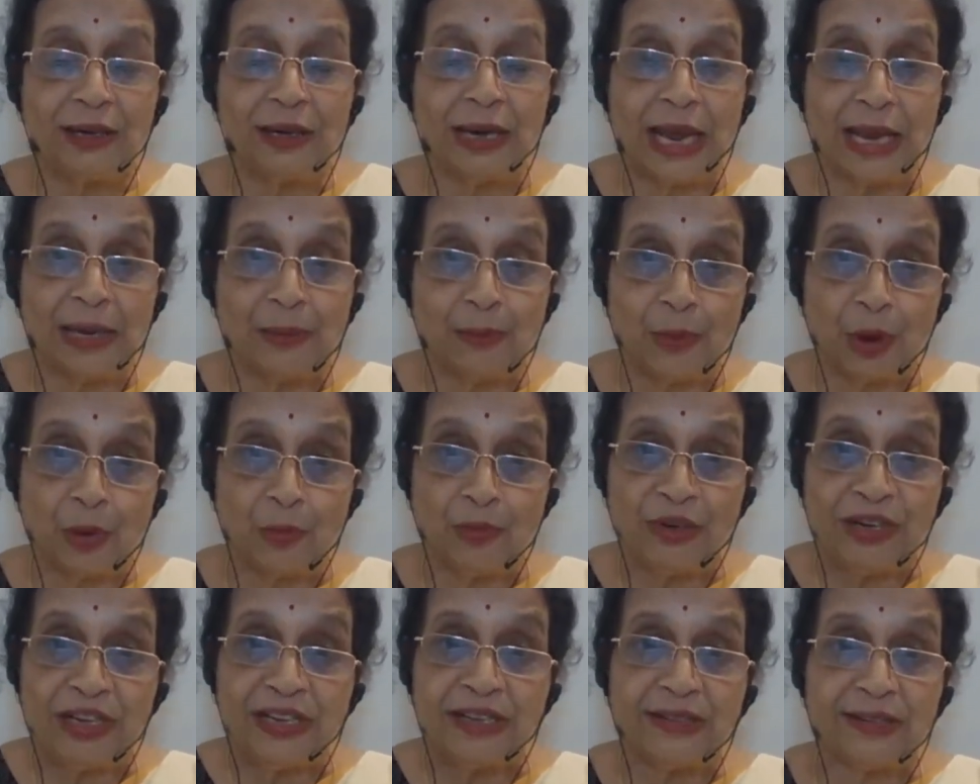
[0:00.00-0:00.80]
like
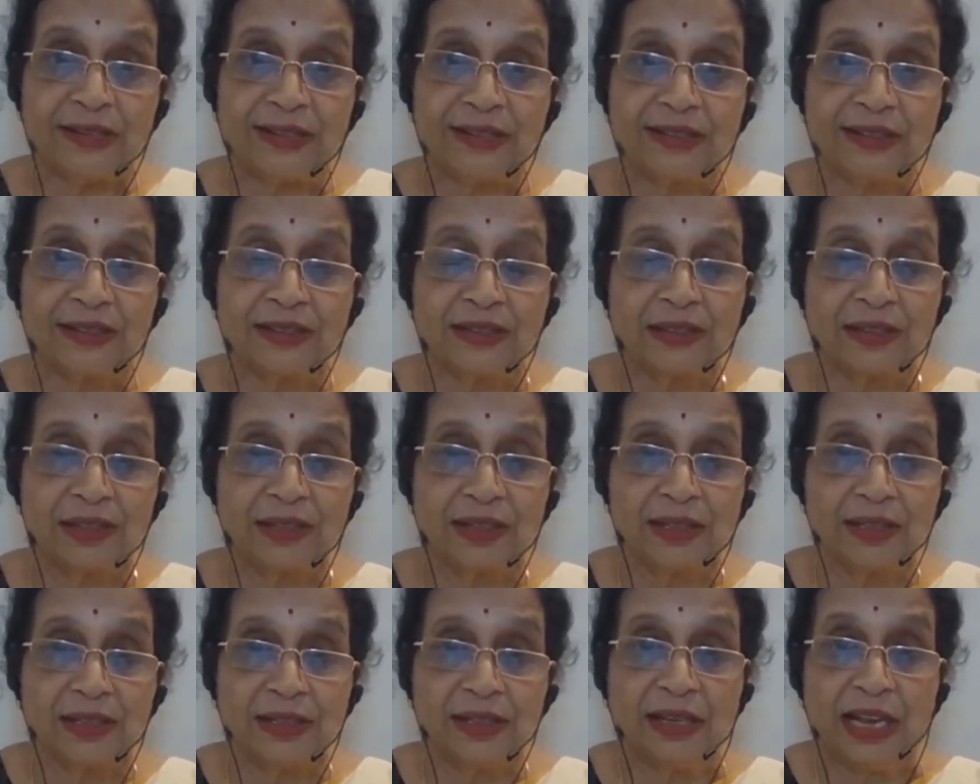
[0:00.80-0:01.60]
mountains.
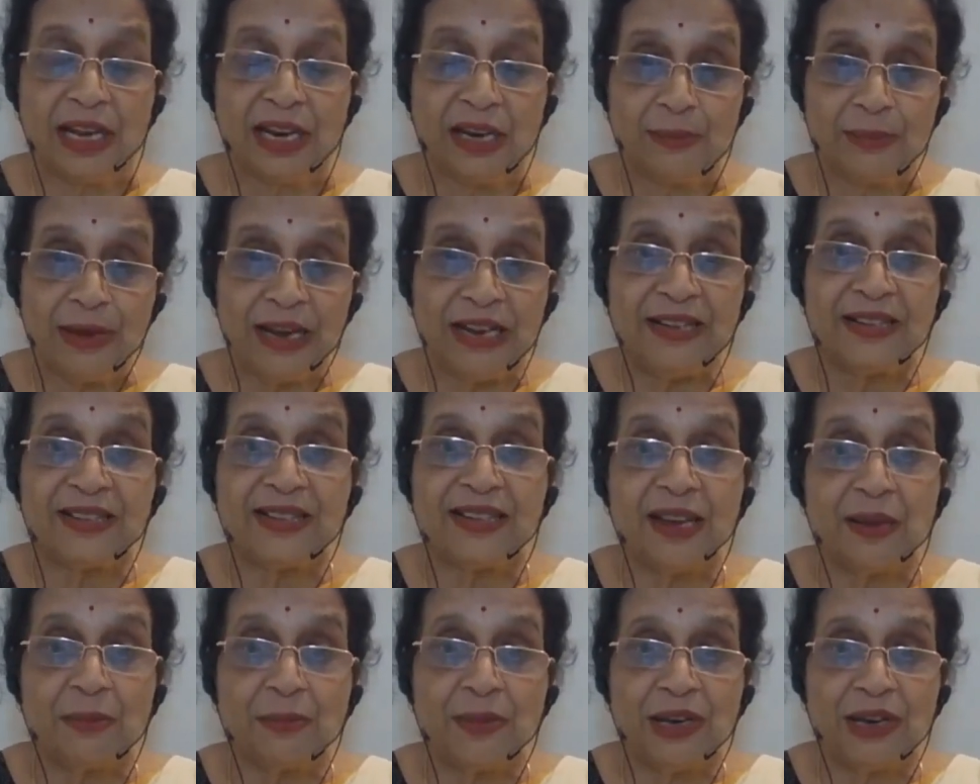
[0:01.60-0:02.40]
They remain
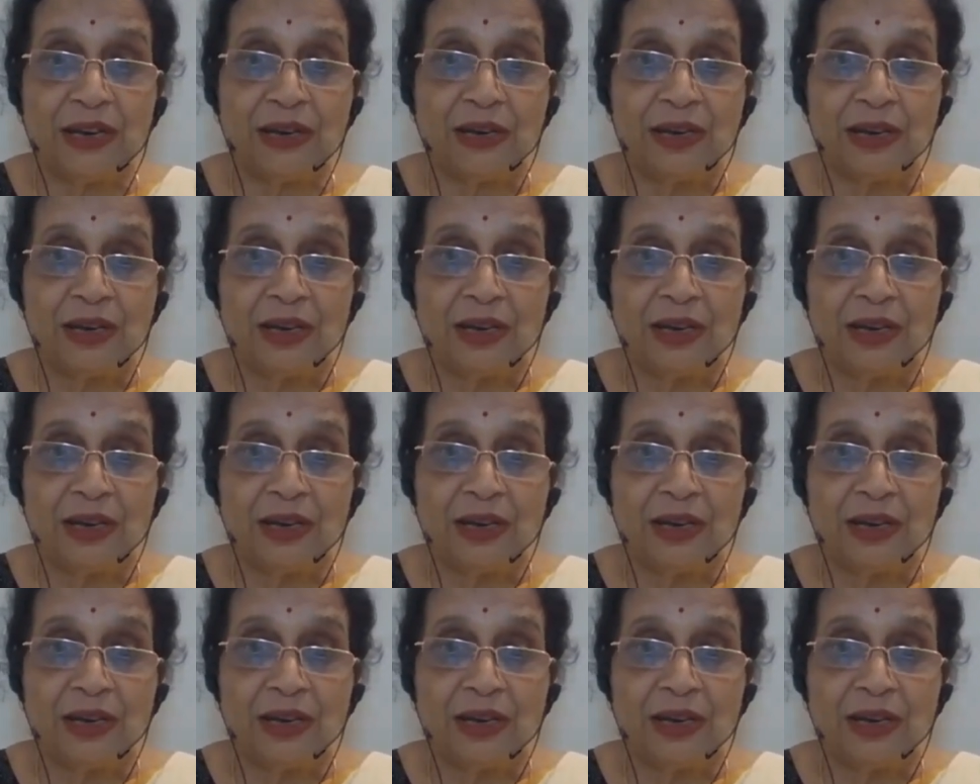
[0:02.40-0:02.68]
stable.